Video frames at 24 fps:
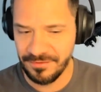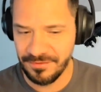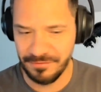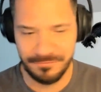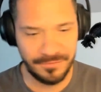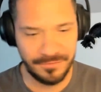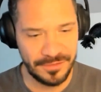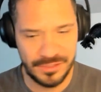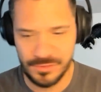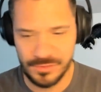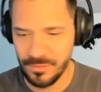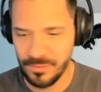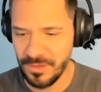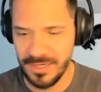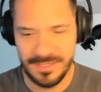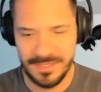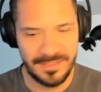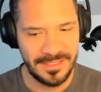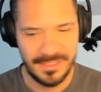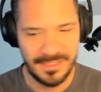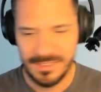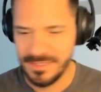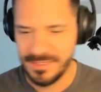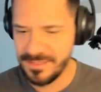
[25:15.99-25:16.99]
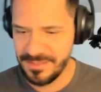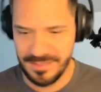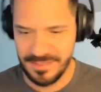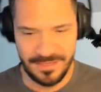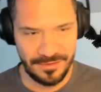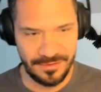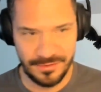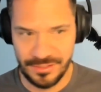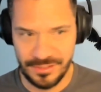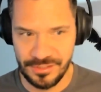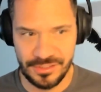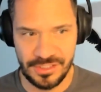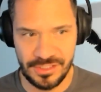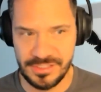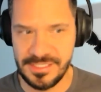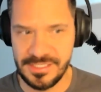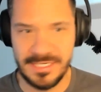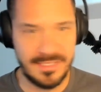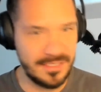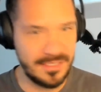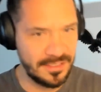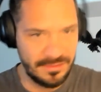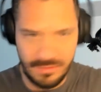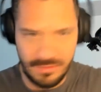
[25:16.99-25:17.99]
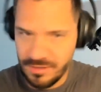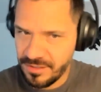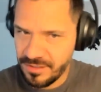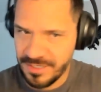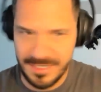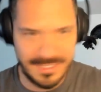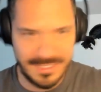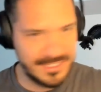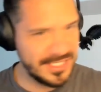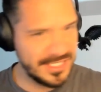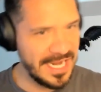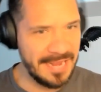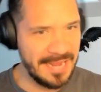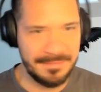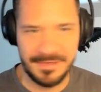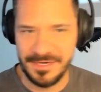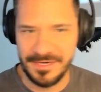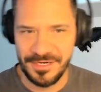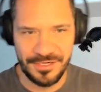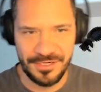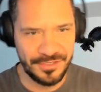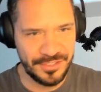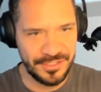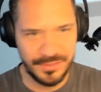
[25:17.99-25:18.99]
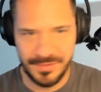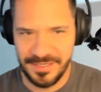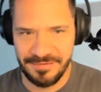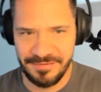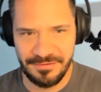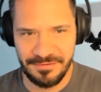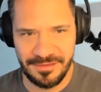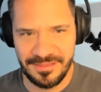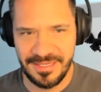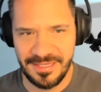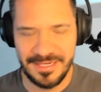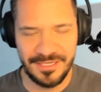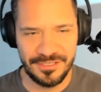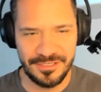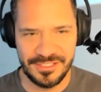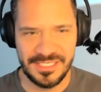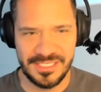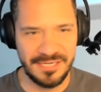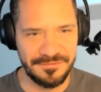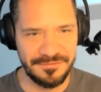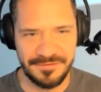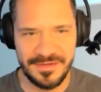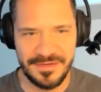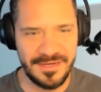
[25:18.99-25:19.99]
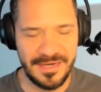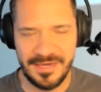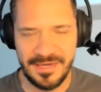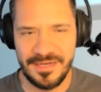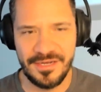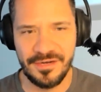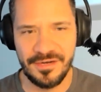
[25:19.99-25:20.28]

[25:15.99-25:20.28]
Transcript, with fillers: The first one, you know, you're just in there hooking and jabbing and you're doing everything yourself and